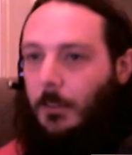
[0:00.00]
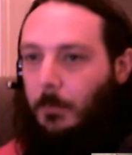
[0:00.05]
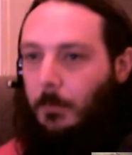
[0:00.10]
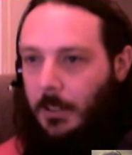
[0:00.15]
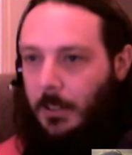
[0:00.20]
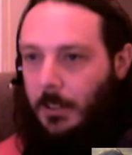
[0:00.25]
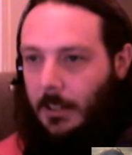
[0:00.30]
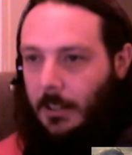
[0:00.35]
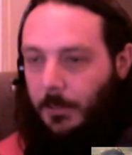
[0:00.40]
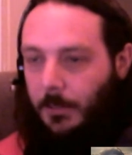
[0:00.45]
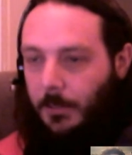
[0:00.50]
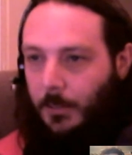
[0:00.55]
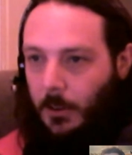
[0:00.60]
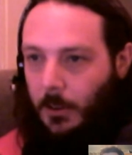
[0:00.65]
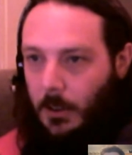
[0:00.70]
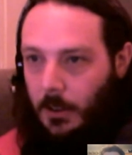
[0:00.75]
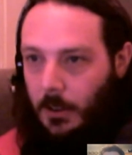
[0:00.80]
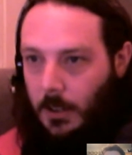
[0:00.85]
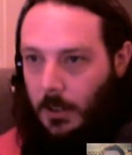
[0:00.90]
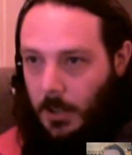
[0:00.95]
particularly for
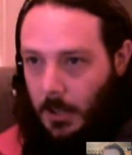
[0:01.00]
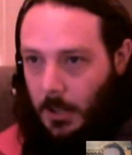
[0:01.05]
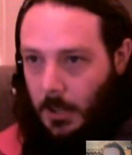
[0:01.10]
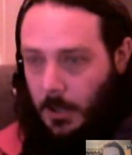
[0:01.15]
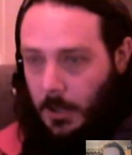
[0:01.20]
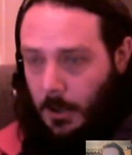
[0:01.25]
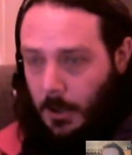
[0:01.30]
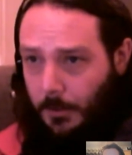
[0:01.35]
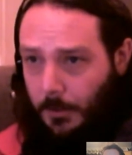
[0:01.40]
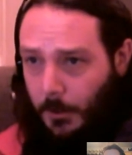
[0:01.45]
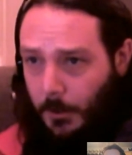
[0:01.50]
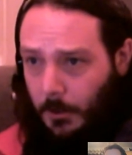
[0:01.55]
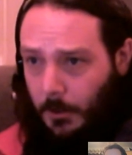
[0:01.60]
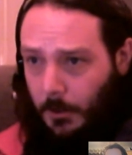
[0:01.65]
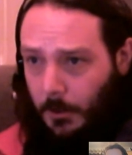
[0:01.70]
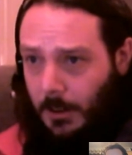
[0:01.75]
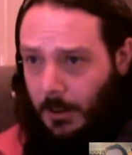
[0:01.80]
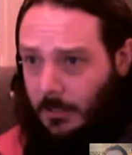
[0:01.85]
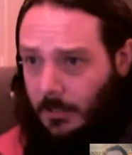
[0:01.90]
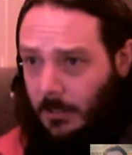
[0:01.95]
our
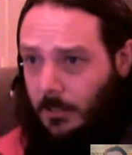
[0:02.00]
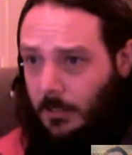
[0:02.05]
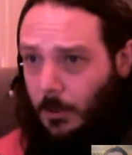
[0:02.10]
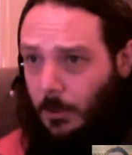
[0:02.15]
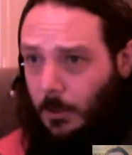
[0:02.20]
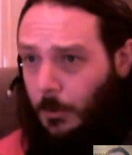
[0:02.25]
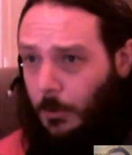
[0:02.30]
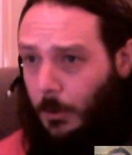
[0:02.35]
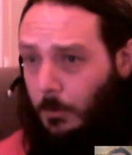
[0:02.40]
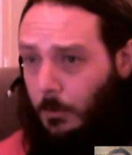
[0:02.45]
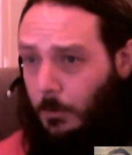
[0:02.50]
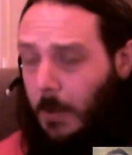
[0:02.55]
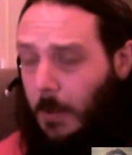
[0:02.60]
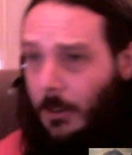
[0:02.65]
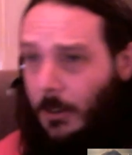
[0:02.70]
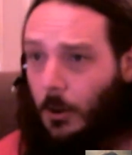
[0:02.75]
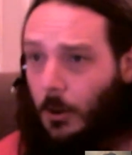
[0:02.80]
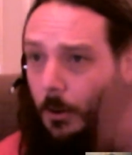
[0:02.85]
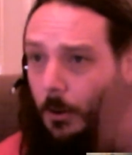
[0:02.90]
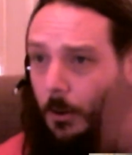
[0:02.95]
foreign listeners who
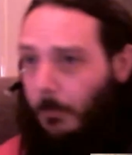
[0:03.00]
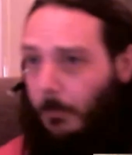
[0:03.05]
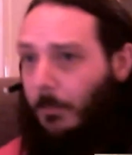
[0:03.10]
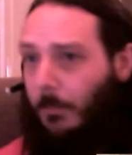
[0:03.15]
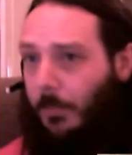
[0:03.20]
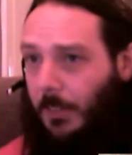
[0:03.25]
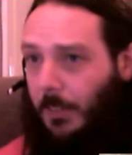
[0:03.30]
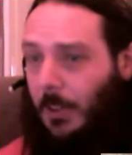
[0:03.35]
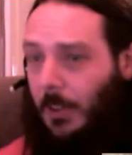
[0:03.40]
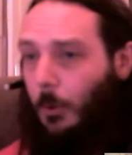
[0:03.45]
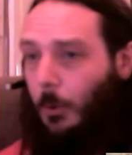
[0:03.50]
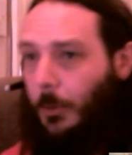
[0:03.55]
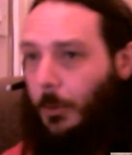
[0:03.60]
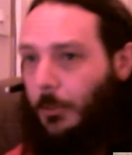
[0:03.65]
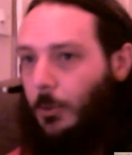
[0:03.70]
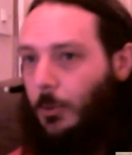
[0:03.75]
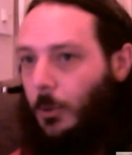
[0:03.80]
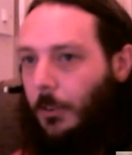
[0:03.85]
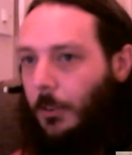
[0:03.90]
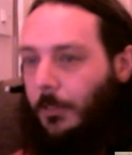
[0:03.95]
may not feel the
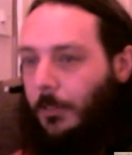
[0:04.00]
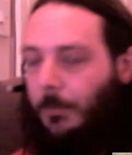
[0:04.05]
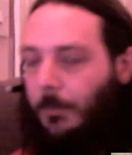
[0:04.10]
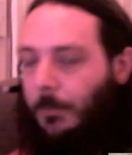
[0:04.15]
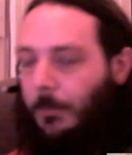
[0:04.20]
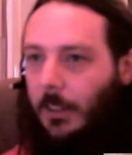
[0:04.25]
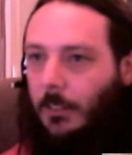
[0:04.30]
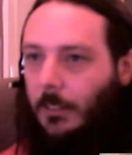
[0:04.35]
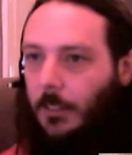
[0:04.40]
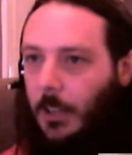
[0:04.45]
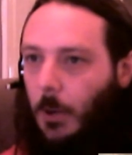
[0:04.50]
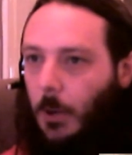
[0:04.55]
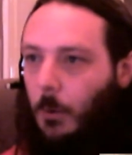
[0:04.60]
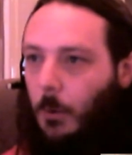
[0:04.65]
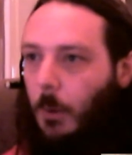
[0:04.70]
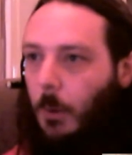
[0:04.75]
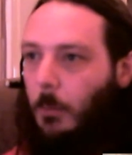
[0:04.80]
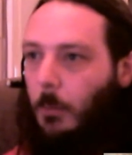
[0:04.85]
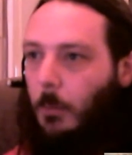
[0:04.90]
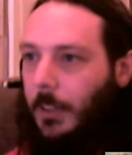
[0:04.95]
sort of things that go
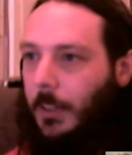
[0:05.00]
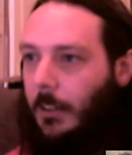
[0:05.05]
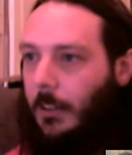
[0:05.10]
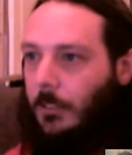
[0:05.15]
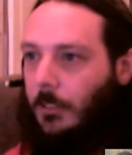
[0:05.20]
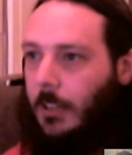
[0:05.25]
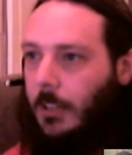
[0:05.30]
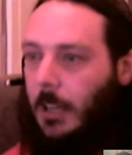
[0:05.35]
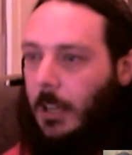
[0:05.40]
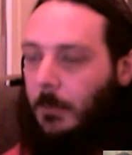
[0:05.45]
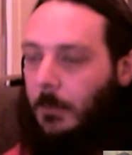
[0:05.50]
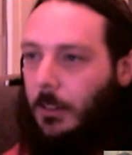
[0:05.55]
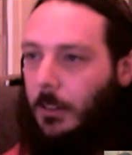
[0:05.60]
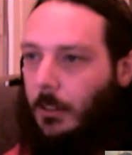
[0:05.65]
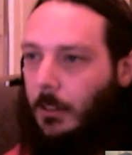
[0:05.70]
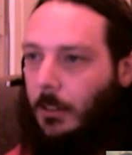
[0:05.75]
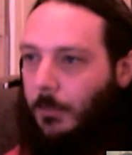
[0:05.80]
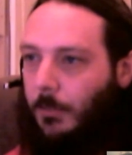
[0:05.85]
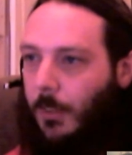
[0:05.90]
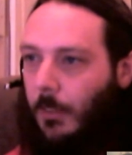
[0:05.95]
on with the English game.
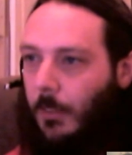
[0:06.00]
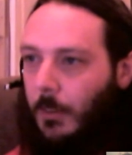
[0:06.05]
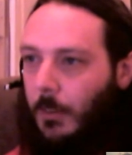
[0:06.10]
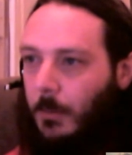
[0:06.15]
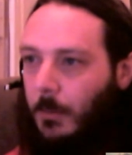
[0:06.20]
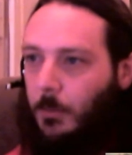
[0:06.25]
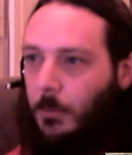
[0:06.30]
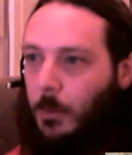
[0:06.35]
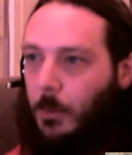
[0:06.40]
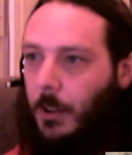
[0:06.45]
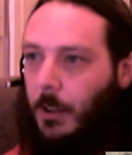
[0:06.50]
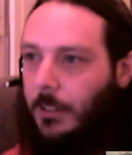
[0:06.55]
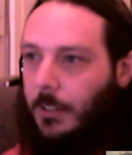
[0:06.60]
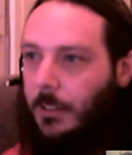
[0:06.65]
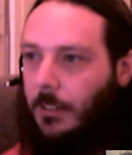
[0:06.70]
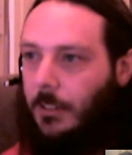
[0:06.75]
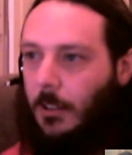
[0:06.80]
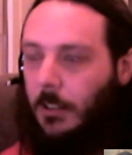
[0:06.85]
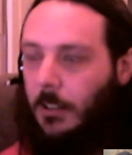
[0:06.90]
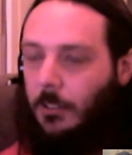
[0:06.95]
It's very much worth
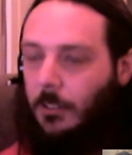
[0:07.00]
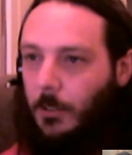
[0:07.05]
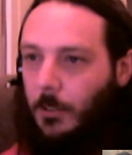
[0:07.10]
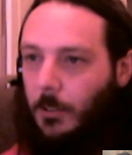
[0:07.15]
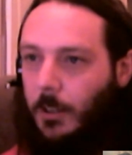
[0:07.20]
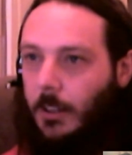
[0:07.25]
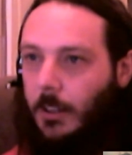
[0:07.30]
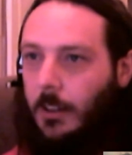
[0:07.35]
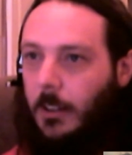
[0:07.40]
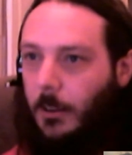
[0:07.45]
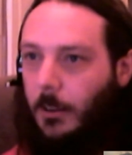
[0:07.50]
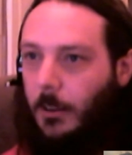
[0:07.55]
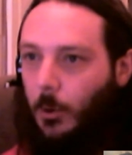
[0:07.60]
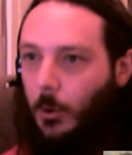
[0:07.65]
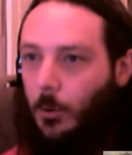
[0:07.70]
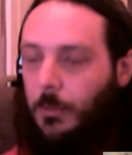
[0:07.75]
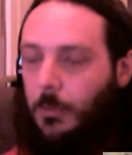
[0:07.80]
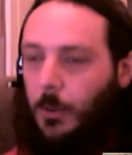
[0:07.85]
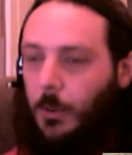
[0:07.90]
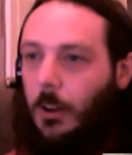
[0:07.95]
listening because you'll learn an
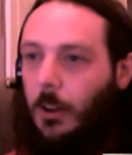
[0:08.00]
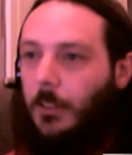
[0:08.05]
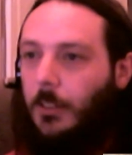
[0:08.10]
awful lot.